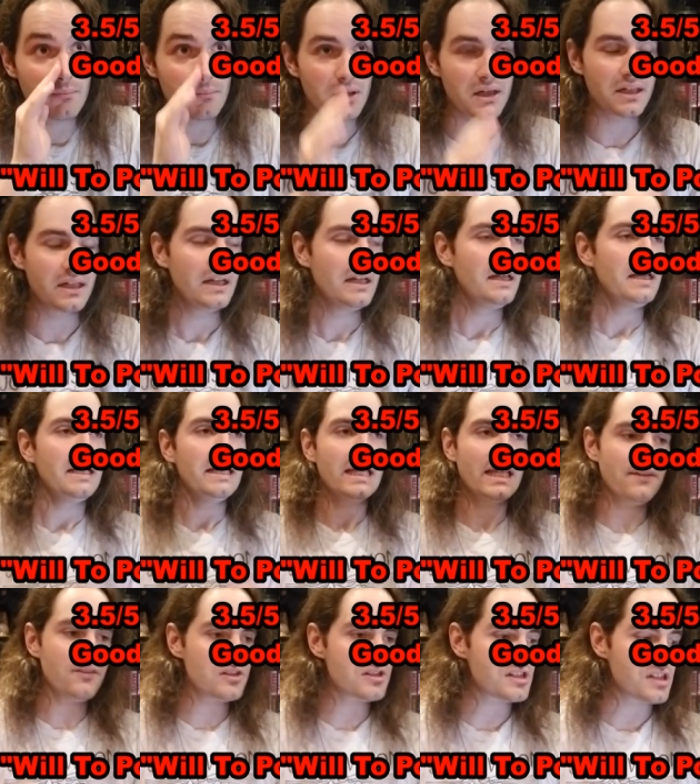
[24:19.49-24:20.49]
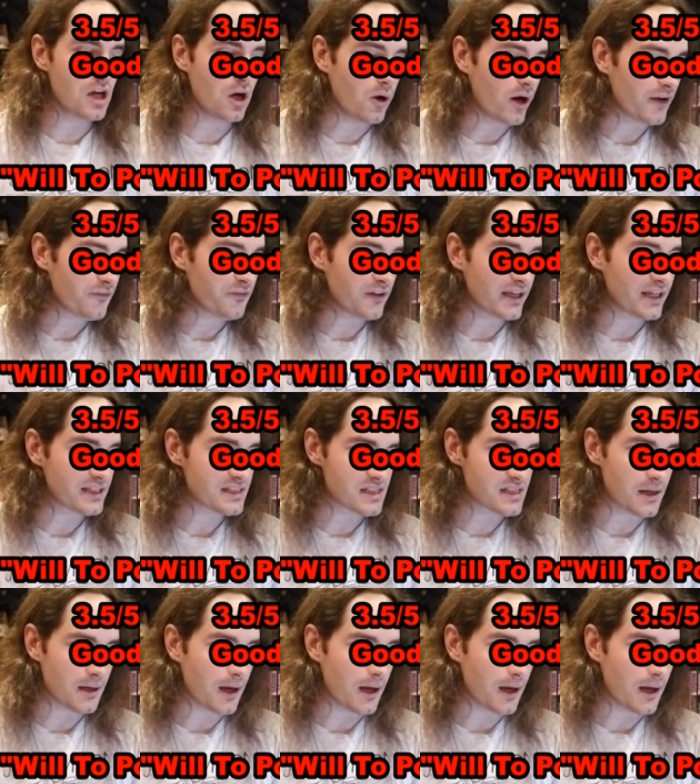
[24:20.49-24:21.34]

But even so, I think it's a,